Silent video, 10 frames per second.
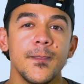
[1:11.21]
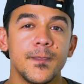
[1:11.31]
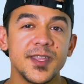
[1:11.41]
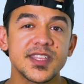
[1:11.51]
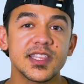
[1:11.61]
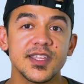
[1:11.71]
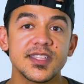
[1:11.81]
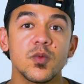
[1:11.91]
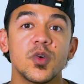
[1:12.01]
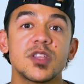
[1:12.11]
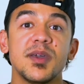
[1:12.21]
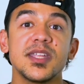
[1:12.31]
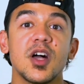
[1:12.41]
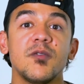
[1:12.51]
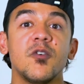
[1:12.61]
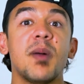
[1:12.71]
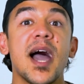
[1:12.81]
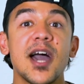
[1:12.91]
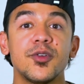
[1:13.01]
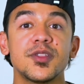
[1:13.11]
This list was based off of
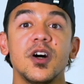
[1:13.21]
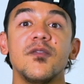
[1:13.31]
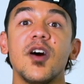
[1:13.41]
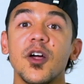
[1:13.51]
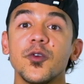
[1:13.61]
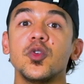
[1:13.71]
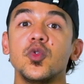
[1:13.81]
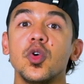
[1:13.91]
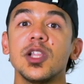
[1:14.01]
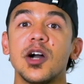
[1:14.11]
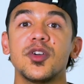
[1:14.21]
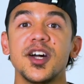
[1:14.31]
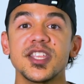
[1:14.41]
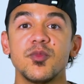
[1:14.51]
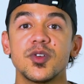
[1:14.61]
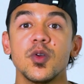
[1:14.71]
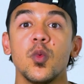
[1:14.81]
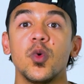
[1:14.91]
patterns of other Google Cloud customers